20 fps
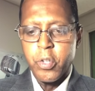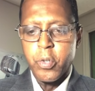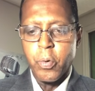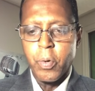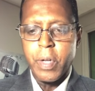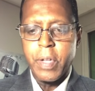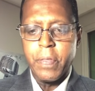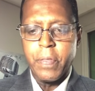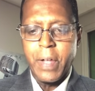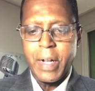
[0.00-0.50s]

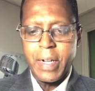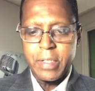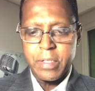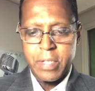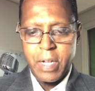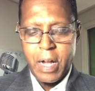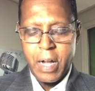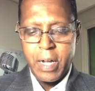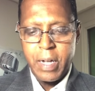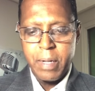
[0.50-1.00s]
During
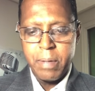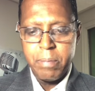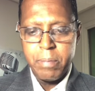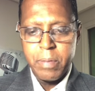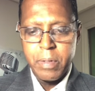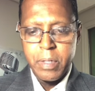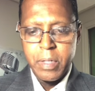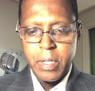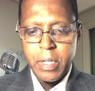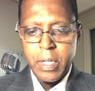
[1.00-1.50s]
that time,
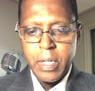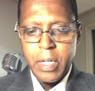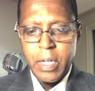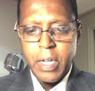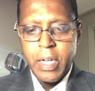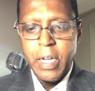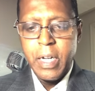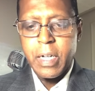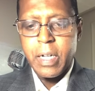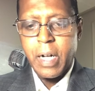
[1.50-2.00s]

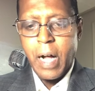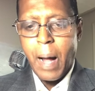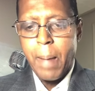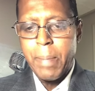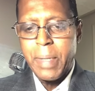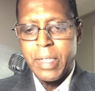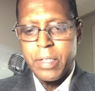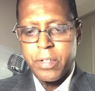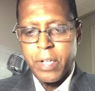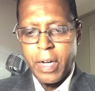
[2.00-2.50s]
He
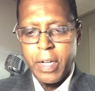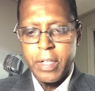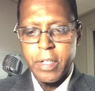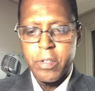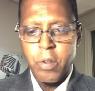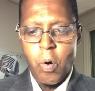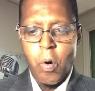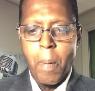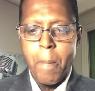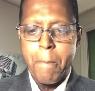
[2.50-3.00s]

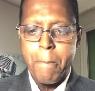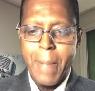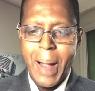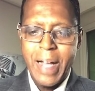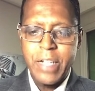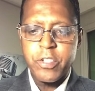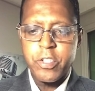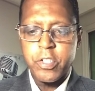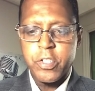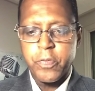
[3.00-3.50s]
commentated on
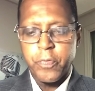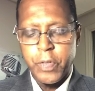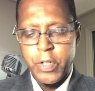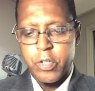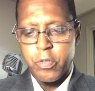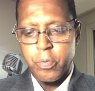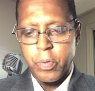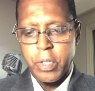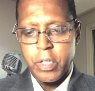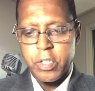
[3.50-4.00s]
matches
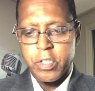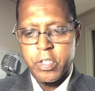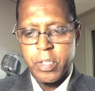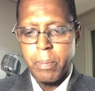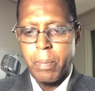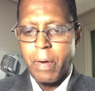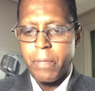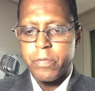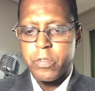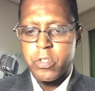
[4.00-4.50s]
featuring
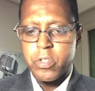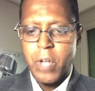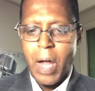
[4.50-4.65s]
some of